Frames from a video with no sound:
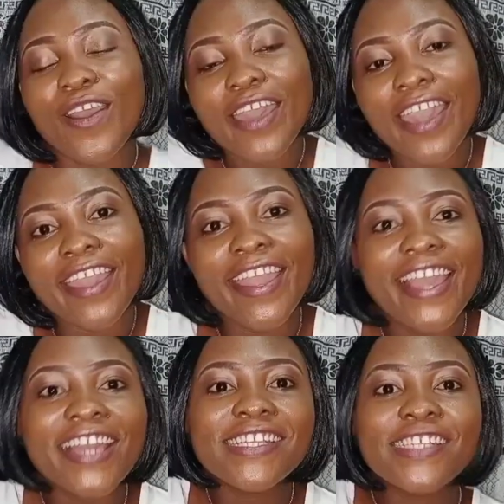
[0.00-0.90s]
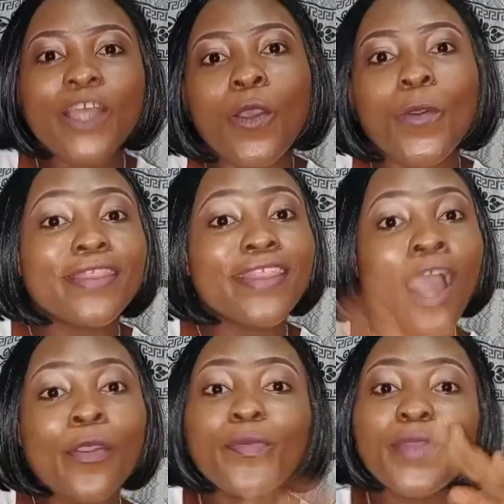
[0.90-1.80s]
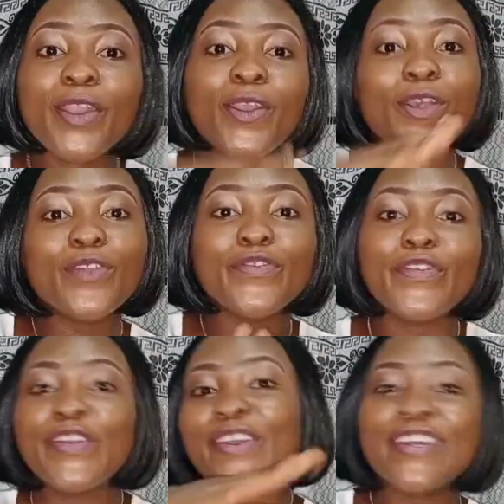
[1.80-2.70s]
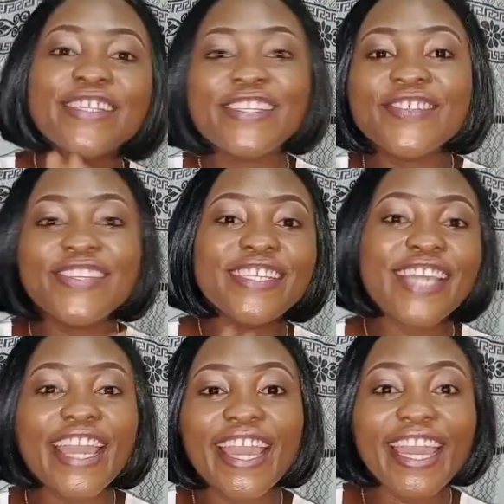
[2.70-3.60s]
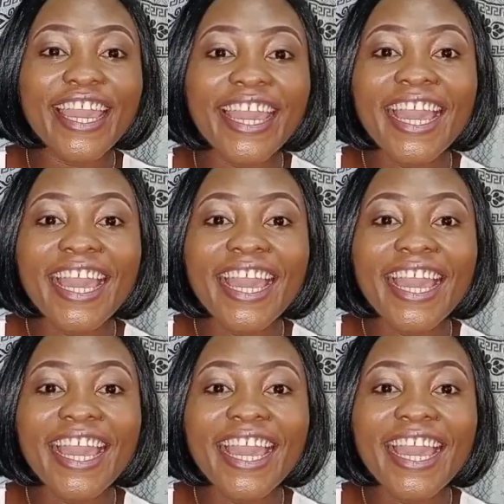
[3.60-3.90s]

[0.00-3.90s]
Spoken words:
Okay, so that will be all for today.